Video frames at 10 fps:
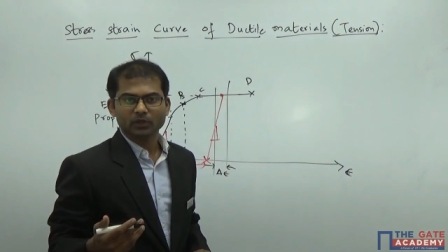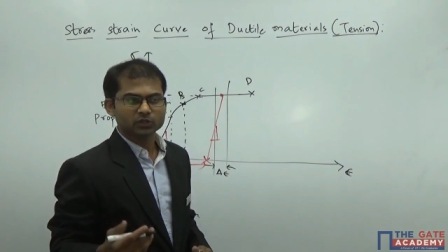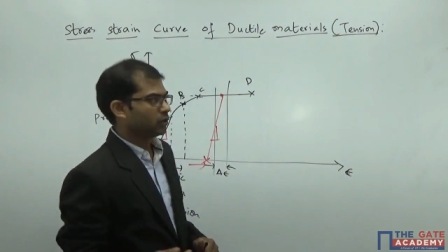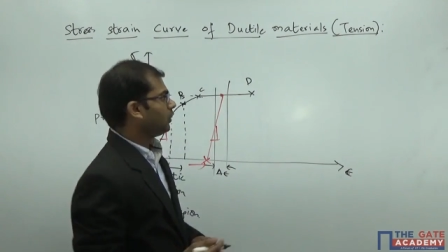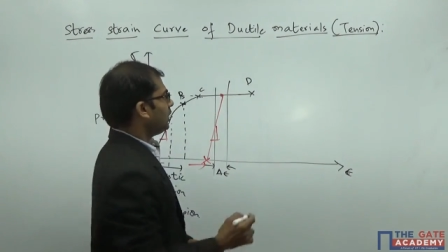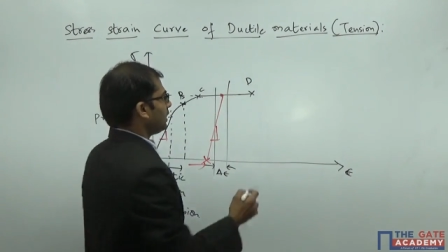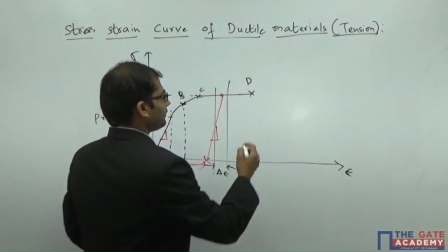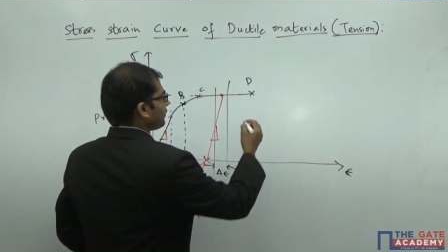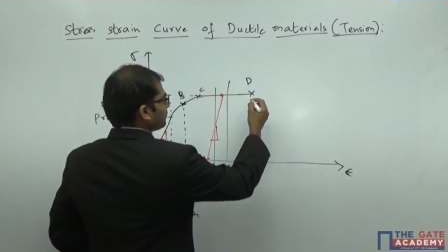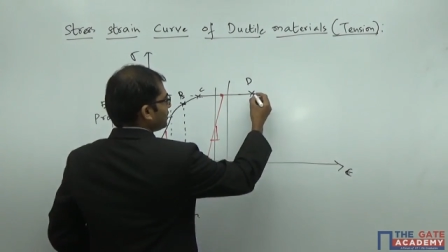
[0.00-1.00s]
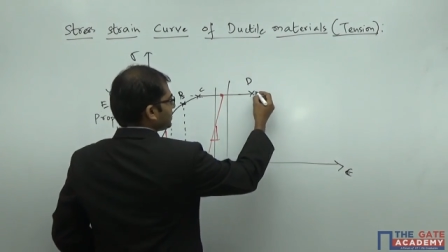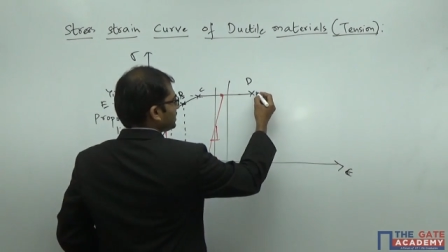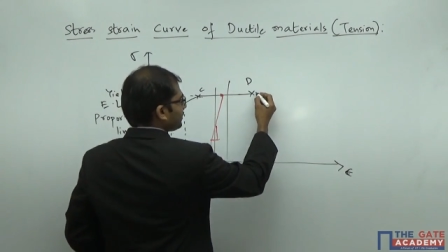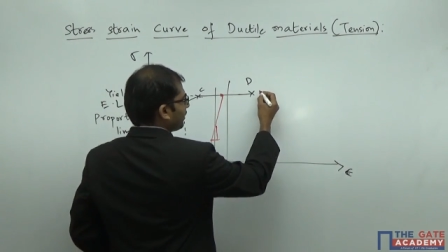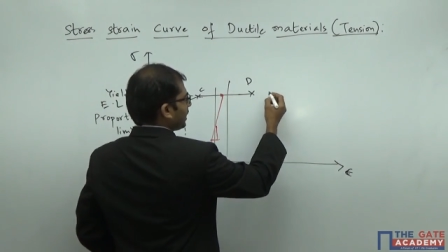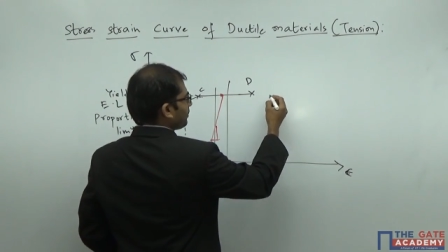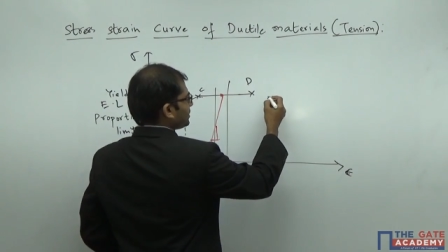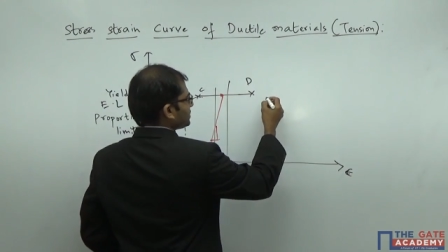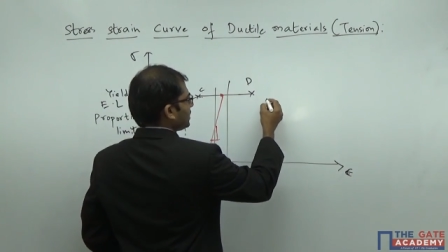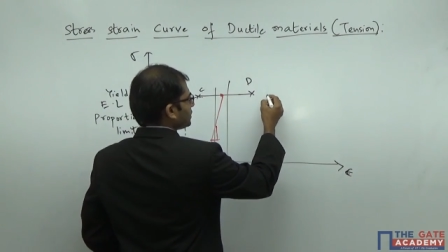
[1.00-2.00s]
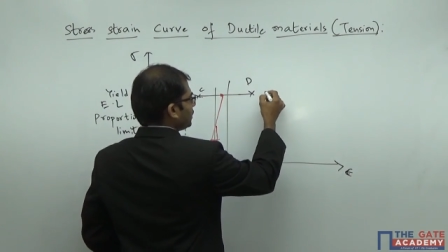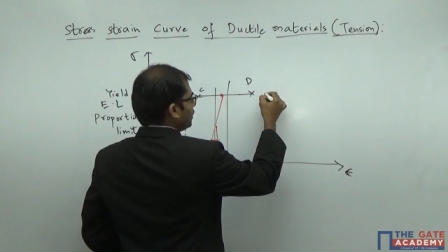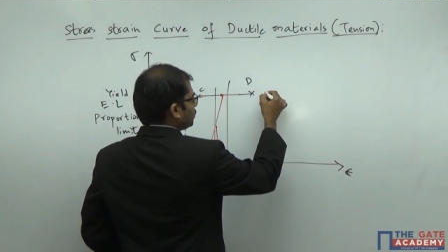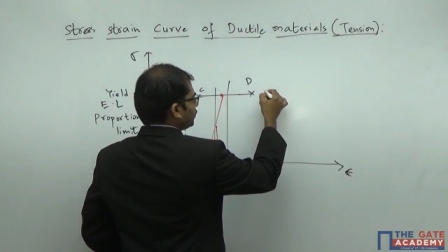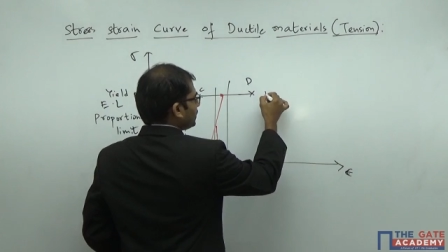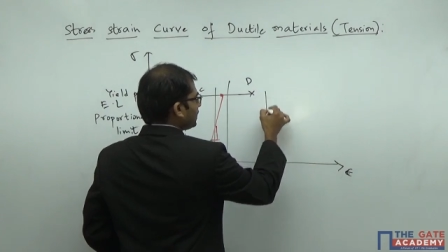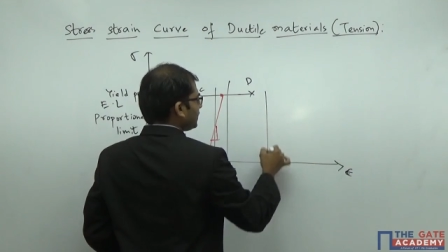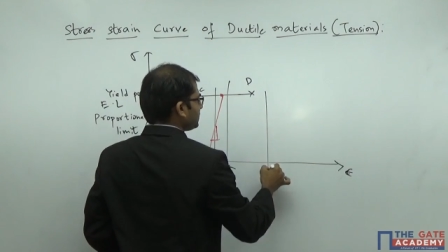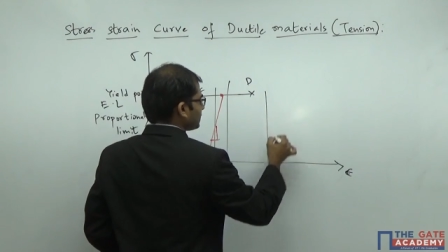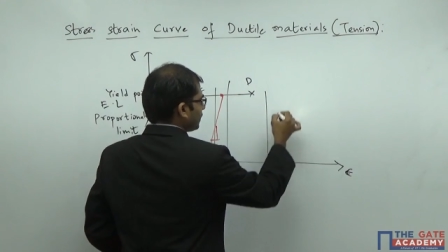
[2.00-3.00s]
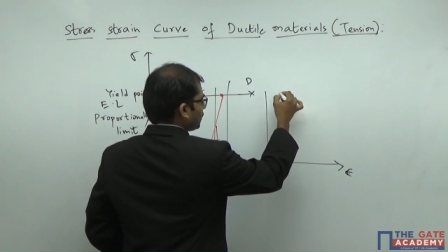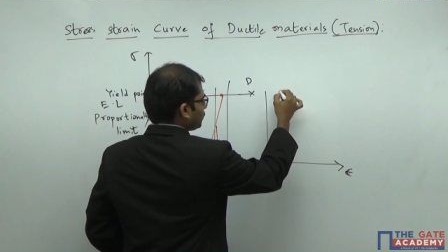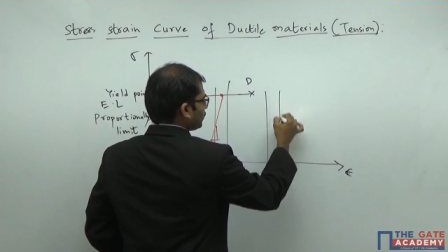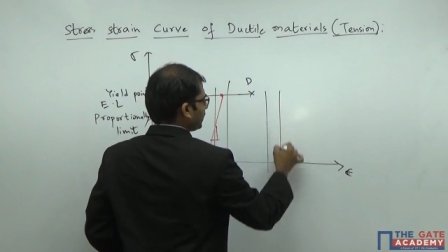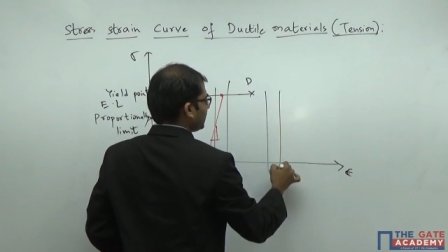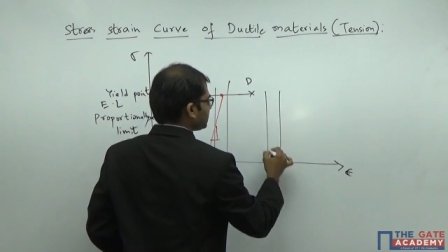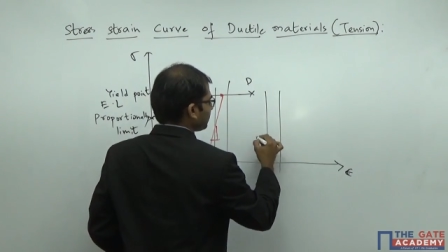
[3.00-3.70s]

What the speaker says: So in from this region, what happens is, to increase or to create